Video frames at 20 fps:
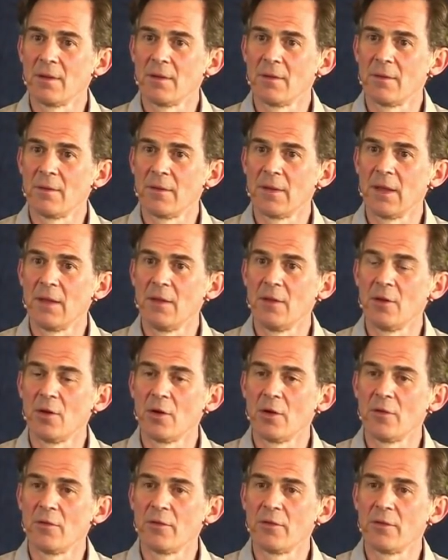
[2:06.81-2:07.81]
They are
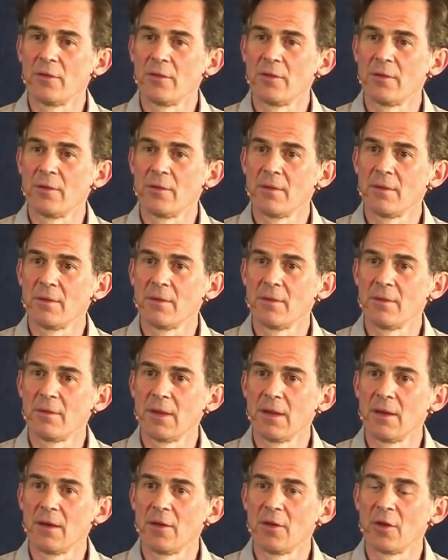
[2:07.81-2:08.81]

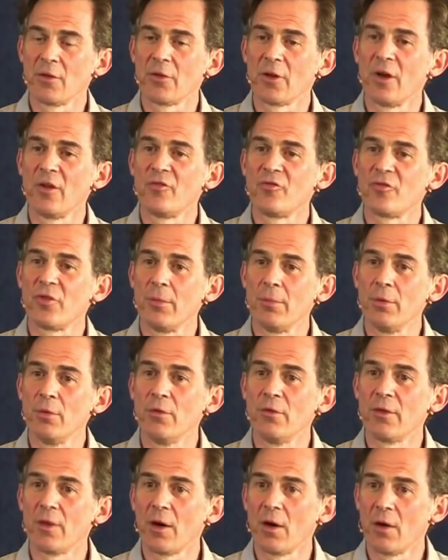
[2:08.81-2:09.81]
not
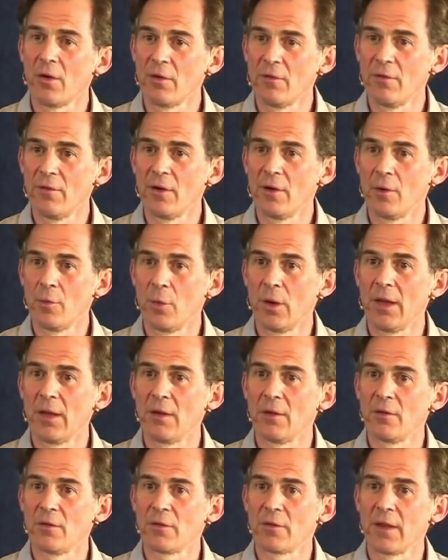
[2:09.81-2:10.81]
attributes of
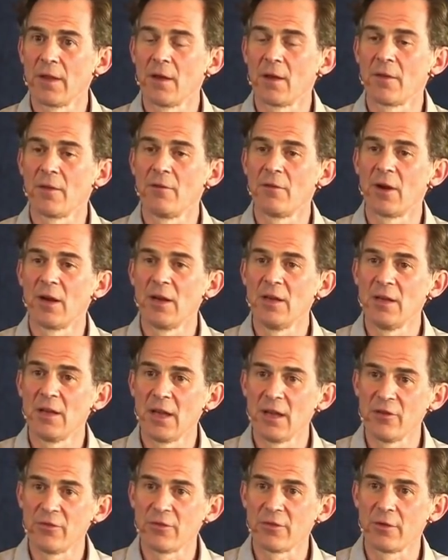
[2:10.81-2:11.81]
awareness. They are the very
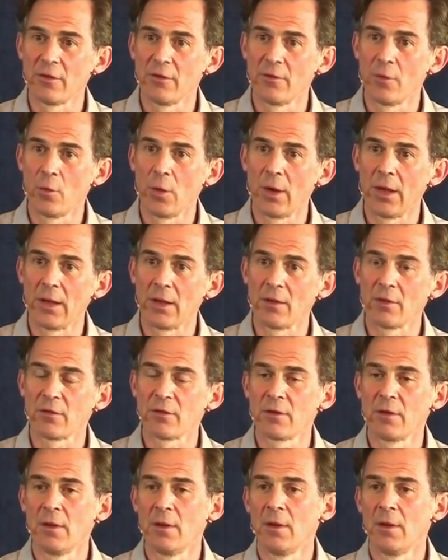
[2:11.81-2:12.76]
nature of awareness